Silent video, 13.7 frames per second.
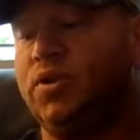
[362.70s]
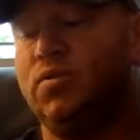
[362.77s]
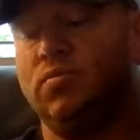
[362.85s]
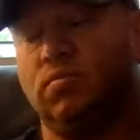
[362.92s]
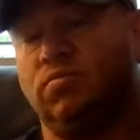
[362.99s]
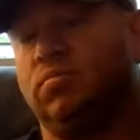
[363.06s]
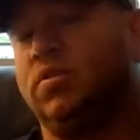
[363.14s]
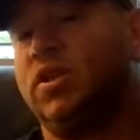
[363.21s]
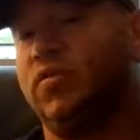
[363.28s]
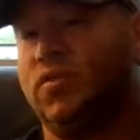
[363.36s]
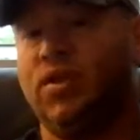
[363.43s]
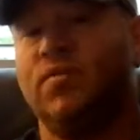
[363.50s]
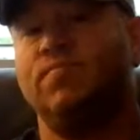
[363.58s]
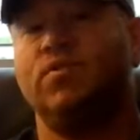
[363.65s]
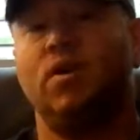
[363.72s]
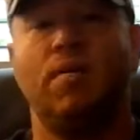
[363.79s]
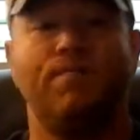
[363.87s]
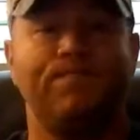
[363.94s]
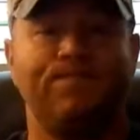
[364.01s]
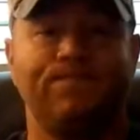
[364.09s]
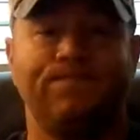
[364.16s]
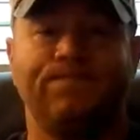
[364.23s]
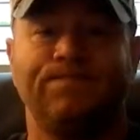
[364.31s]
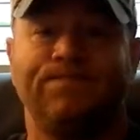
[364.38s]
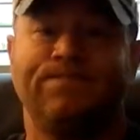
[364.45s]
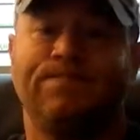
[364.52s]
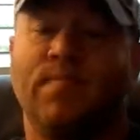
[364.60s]
it helped you, give a thumbs
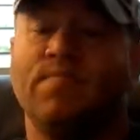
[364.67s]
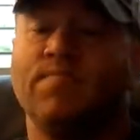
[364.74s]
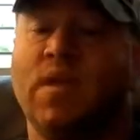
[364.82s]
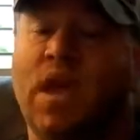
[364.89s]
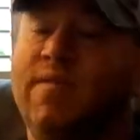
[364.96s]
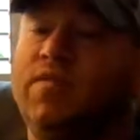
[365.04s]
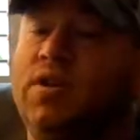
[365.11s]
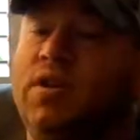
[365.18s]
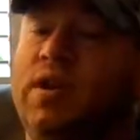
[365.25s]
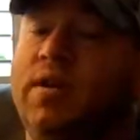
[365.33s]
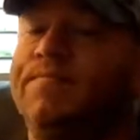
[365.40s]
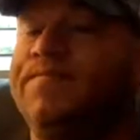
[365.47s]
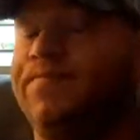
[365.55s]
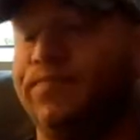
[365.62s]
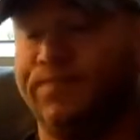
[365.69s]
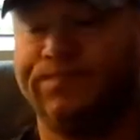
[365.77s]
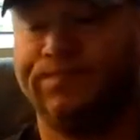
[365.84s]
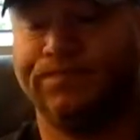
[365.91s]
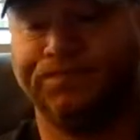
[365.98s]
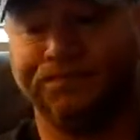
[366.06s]
up. Have a good day.